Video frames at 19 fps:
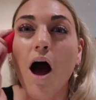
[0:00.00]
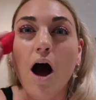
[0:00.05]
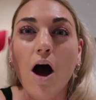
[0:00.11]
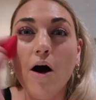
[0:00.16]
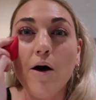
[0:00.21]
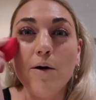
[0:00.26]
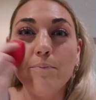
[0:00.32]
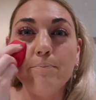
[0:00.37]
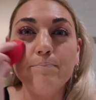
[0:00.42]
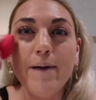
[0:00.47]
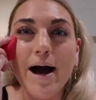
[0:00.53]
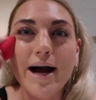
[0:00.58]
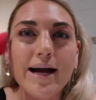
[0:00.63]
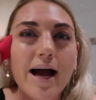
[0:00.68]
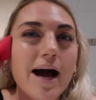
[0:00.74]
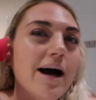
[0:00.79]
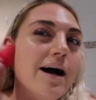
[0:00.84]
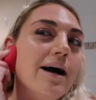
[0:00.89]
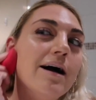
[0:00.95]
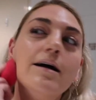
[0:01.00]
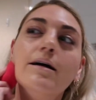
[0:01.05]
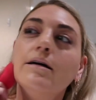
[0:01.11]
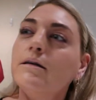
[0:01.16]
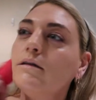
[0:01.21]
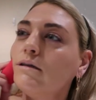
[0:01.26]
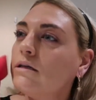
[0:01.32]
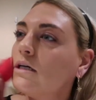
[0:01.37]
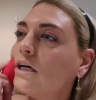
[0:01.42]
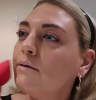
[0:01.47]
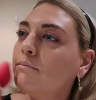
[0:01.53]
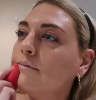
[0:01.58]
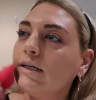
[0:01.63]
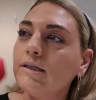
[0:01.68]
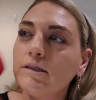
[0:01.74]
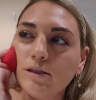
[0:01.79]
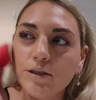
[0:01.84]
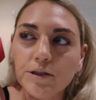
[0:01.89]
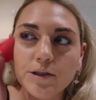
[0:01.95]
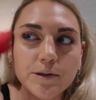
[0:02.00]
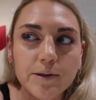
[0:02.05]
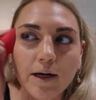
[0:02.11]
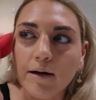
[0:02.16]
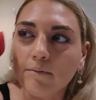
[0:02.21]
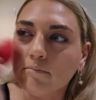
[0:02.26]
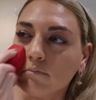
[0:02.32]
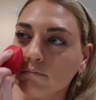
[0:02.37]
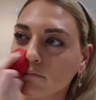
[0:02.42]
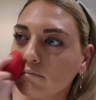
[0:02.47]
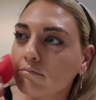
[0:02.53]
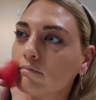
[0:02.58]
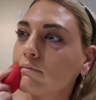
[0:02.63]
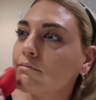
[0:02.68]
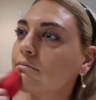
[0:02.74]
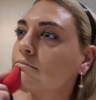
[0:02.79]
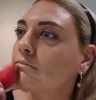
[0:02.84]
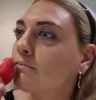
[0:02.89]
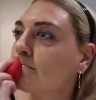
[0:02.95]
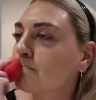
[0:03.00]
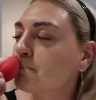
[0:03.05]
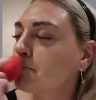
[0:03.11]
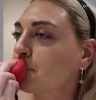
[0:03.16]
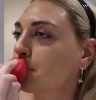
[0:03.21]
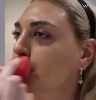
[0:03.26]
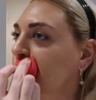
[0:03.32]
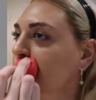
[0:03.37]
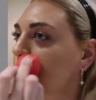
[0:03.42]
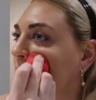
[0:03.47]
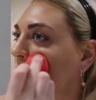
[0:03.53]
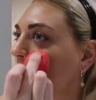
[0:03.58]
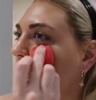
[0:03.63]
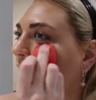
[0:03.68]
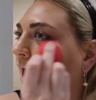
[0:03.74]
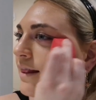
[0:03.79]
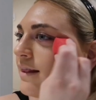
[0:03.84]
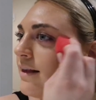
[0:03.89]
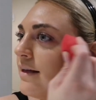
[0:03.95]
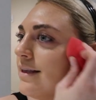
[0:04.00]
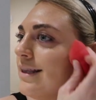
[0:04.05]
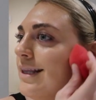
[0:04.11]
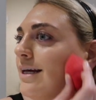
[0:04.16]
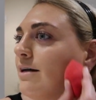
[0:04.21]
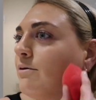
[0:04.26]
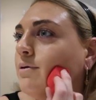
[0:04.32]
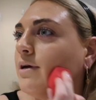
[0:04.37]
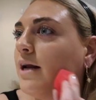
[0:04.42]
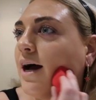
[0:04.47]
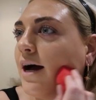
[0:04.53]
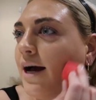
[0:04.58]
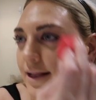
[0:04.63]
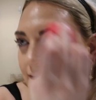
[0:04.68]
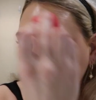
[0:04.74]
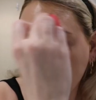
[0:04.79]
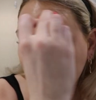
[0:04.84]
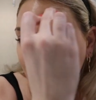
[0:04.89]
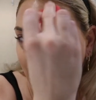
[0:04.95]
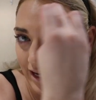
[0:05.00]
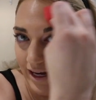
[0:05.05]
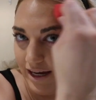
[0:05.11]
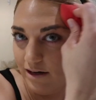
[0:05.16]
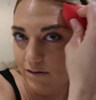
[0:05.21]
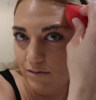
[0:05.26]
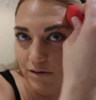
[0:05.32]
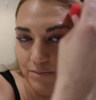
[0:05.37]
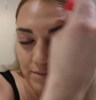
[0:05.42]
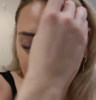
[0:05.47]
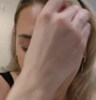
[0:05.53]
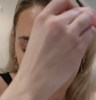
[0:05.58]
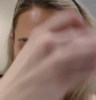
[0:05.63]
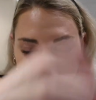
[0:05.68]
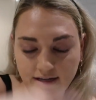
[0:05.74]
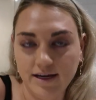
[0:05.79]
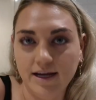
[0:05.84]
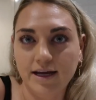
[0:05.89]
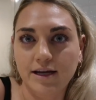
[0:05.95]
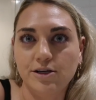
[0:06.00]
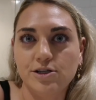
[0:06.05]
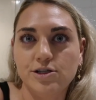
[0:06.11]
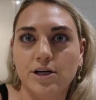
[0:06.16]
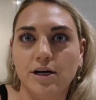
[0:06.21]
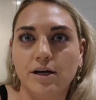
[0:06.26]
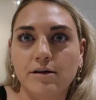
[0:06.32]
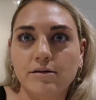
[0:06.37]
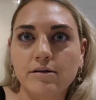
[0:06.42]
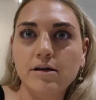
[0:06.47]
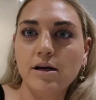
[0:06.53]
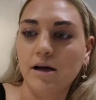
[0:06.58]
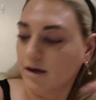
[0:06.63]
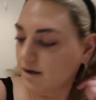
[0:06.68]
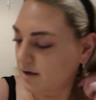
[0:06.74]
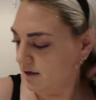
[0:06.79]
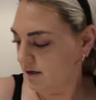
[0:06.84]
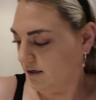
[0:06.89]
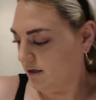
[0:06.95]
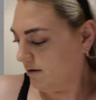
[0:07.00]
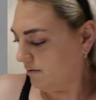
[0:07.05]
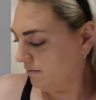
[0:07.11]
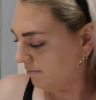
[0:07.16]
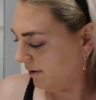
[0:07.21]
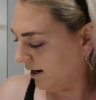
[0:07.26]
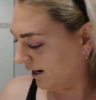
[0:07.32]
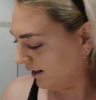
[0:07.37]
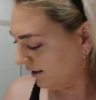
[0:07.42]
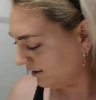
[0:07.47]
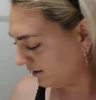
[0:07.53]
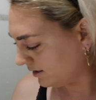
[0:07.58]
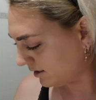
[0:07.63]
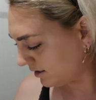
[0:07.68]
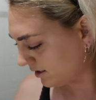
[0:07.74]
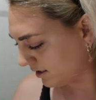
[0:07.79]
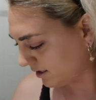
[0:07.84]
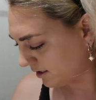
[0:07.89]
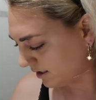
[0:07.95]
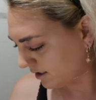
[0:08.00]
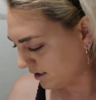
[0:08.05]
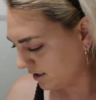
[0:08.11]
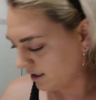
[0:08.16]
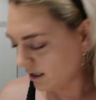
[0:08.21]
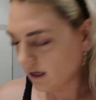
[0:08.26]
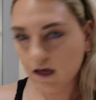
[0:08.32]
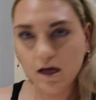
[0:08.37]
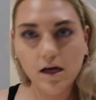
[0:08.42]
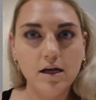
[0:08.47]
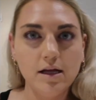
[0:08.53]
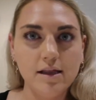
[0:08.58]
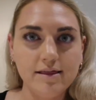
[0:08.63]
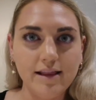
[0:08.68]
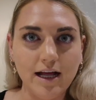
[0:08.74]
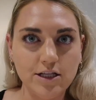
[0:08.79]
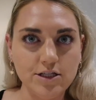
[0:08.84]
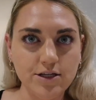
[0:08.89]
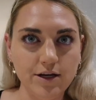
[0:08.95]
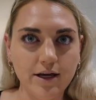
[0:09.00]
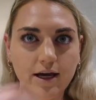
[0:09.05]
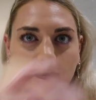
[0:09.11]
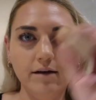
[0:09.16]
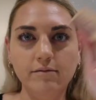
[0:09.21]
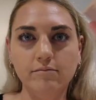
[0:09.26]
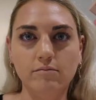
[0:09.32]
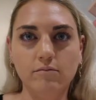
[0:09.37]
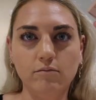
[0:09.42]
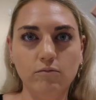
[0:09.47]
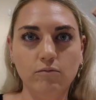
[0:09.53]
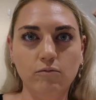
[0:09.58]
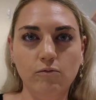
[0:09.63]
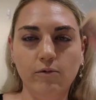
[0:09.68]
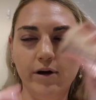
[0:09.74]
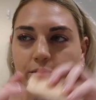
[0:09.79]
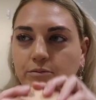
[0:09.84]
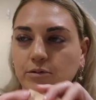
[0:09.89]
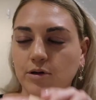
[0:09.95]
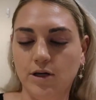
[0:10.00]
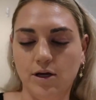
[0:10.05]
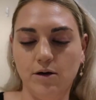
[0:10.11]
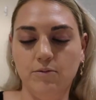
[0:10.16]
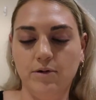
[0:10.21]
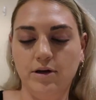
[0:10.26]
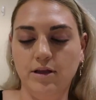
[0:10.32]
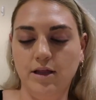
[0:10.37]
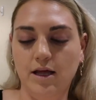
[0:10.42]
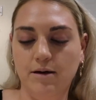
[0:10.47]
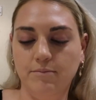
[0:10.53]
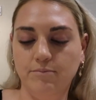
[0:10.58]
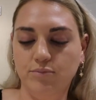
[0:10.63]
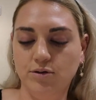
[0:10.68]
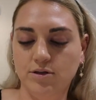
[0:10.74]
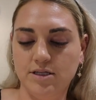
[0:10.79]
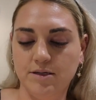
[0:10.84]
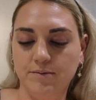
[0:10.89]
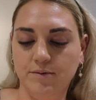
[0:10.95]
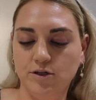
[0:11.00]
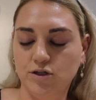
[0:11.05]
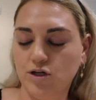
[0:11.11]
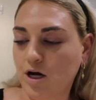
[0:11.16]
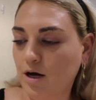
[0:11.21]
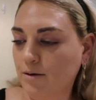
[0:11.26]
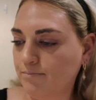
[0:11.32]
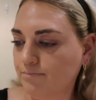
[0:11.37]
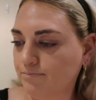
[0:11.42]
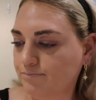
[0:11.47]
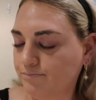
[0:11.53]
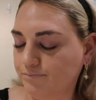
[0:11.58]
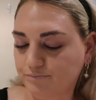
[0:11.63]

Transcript: Oh bugger, I meant to add the liquid highlighter in with my foundation, but that's okay. We'll put some on top.